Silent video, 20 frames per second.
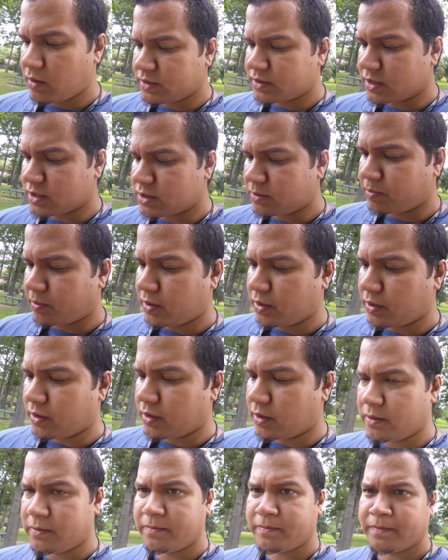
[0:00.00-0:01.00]
That's actually pretty
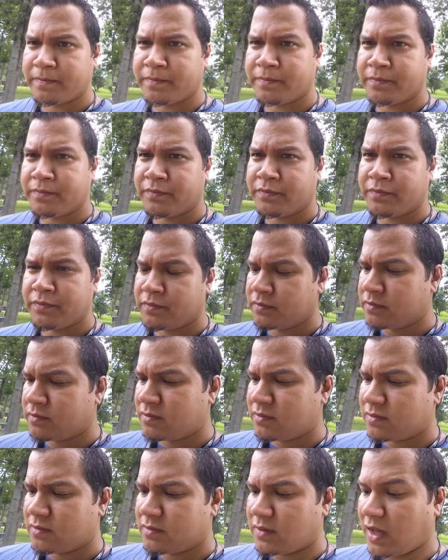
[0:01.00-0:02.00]
good.
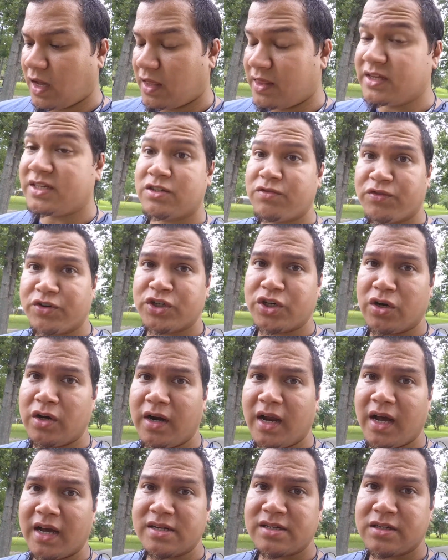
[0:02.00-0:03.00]
Yeah, this is for sure a
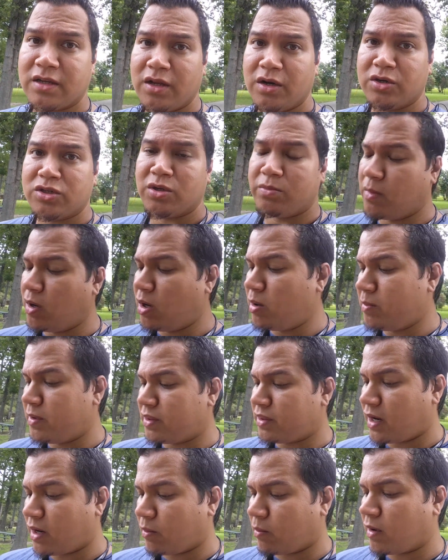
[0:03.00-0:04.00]
nest. There was a moment
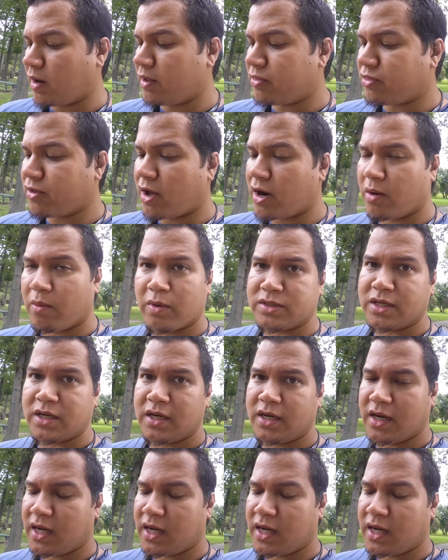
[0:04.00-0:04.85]
there where I thought it wasn't a